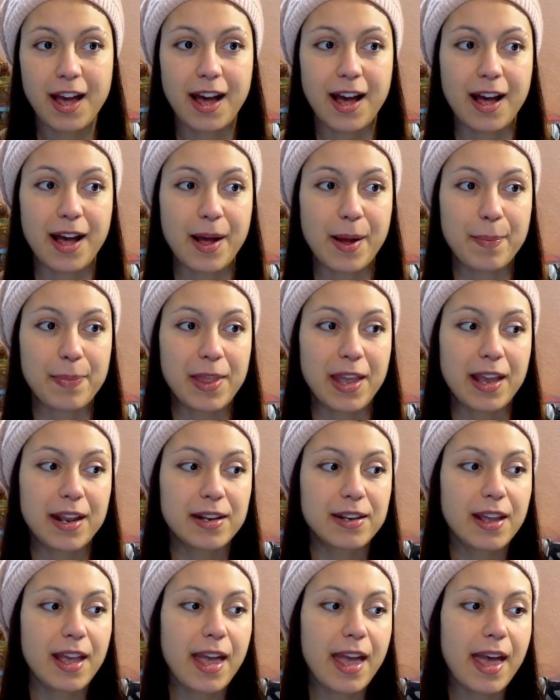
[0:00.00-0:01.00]

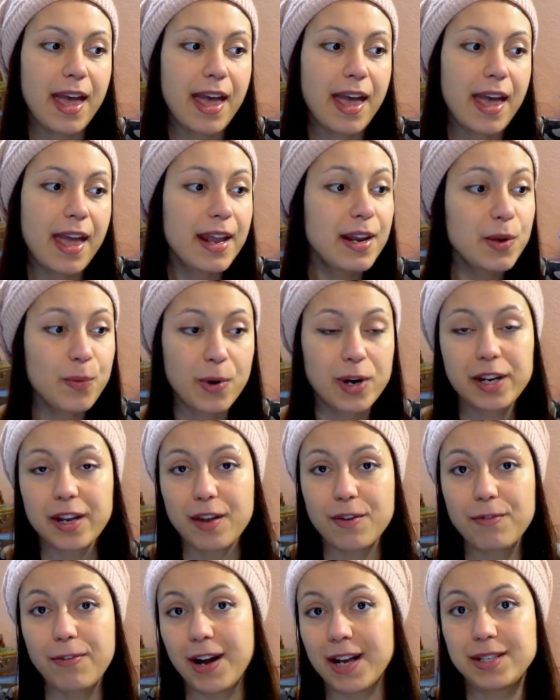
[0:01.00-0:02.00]
and anyone
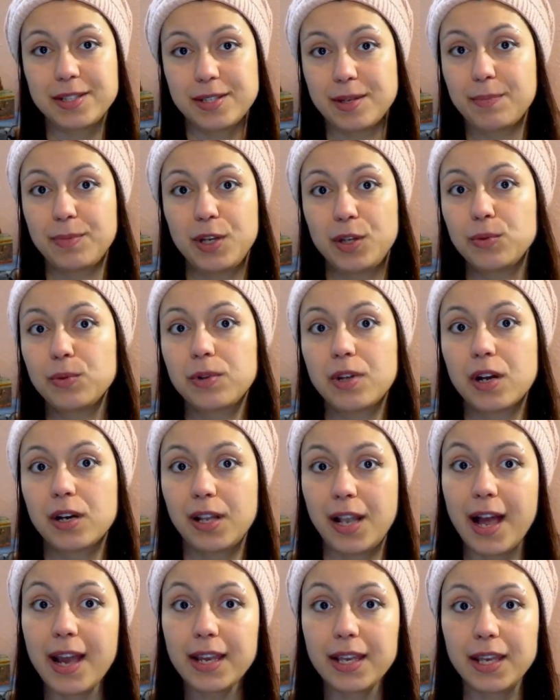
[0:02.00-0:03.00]
can find something to their
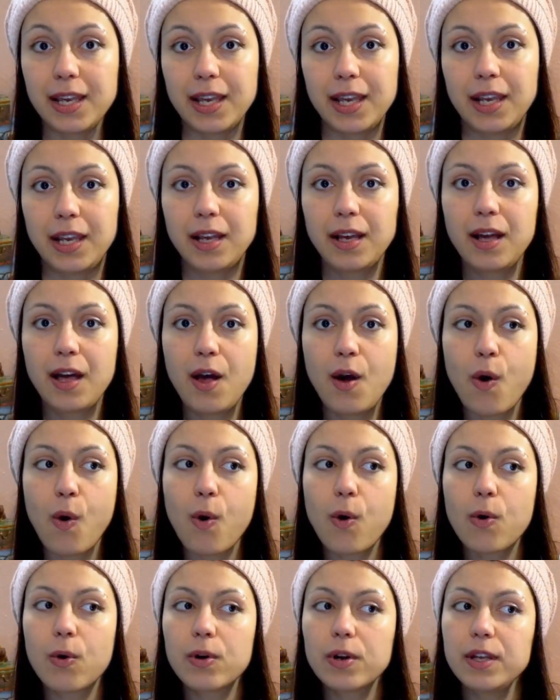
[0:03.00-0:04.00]
liking,
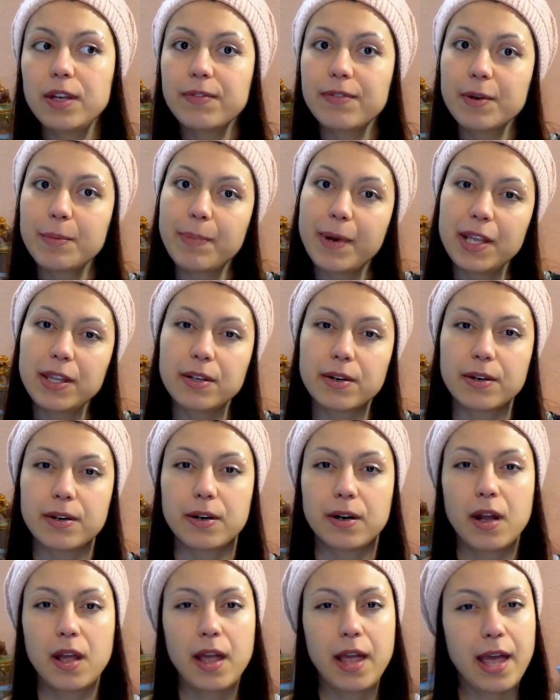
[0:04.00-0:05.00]
or even
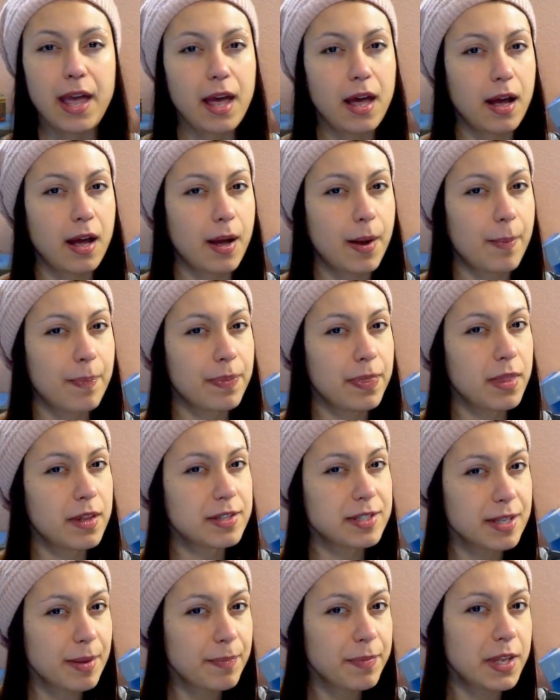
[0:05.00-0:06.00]
better,
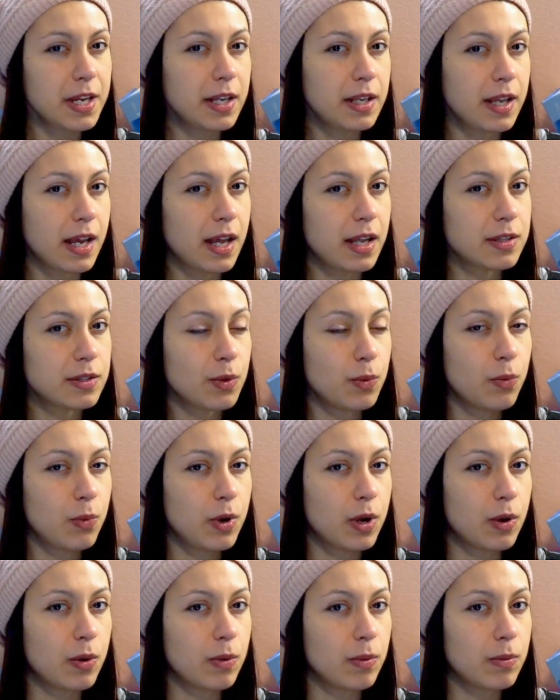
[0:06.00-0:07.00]
something that
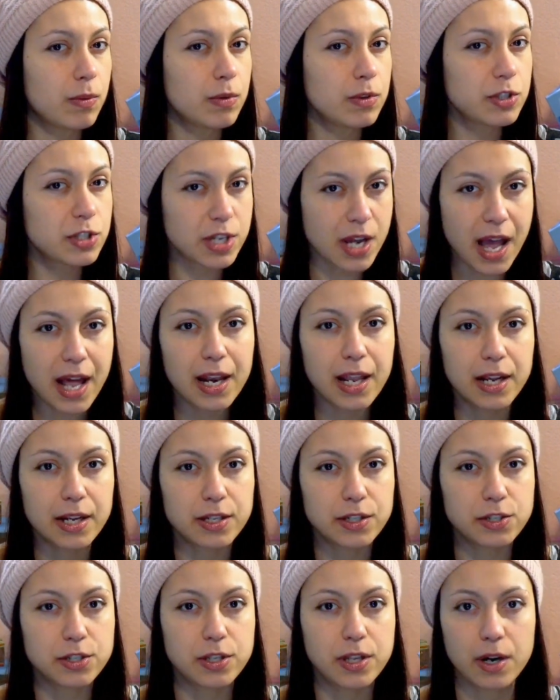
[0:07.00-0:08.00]
will
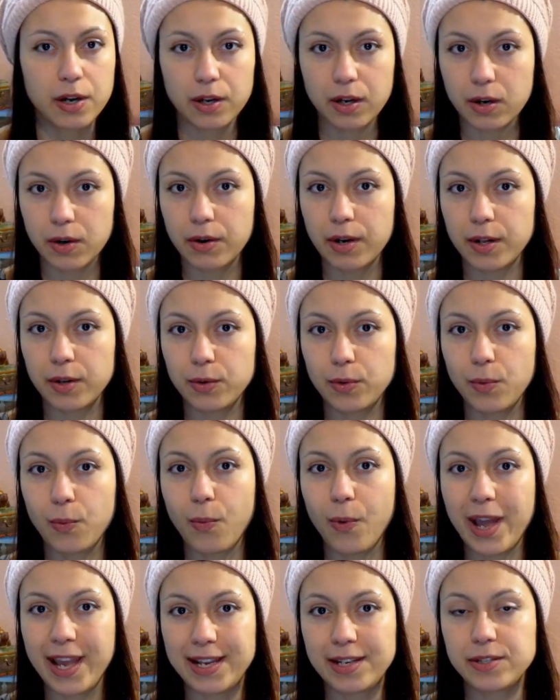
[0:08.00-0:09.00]
challenge their current
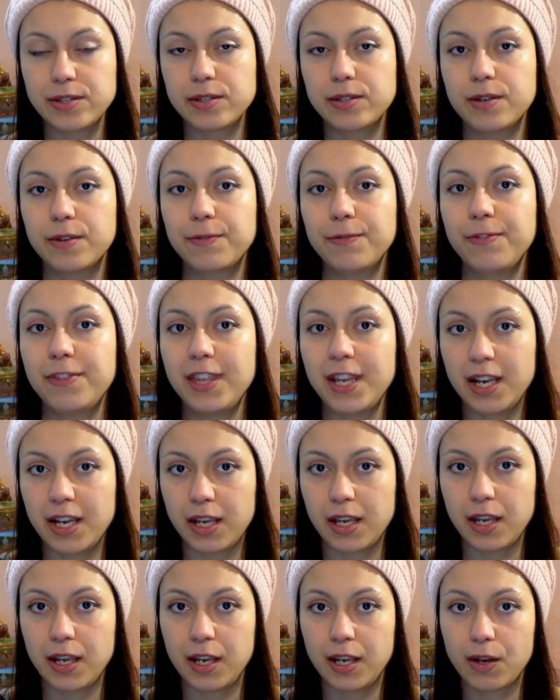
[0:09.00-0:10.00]
ways of
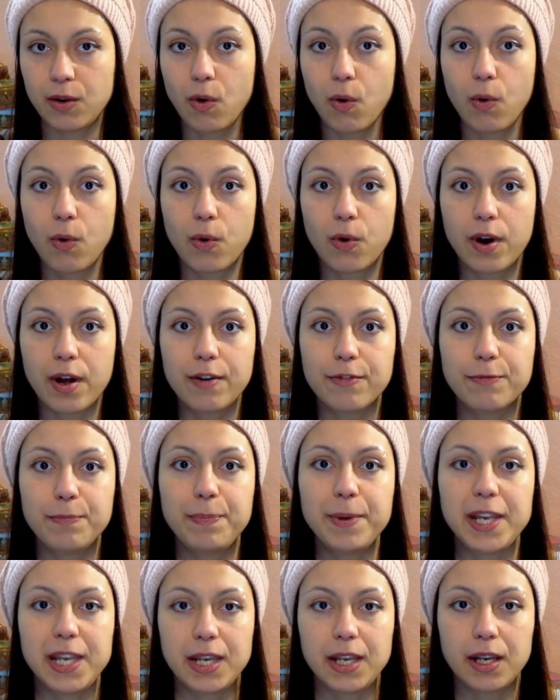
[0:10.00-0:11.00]
thinking or of
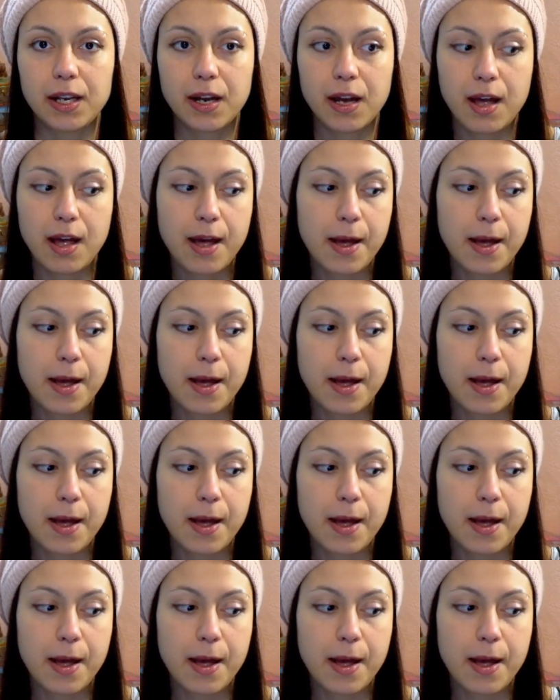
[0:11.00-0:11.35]
being.